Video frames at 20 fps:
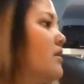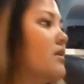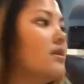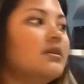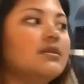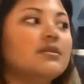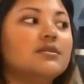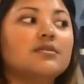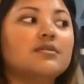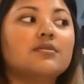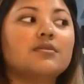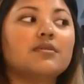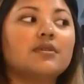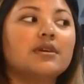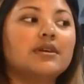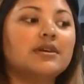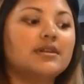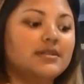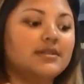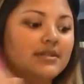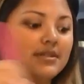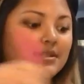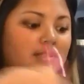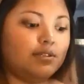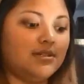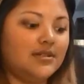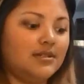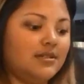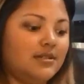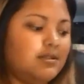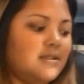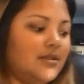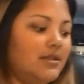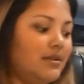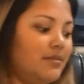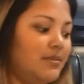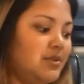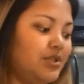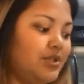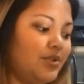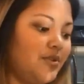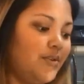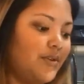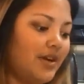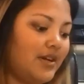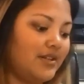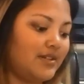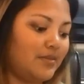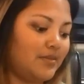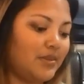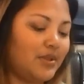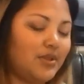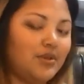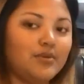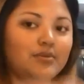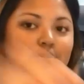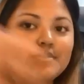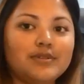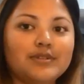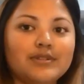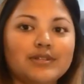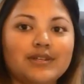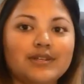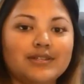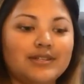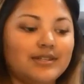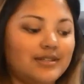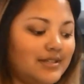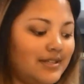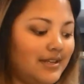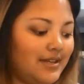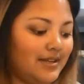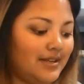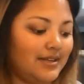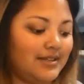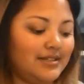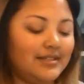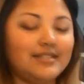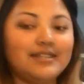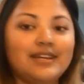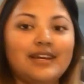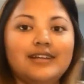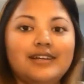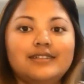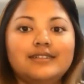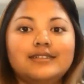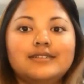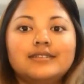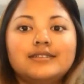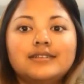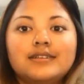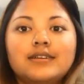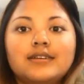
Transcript: That's crazy. Let me show you guys up close because it's like intense.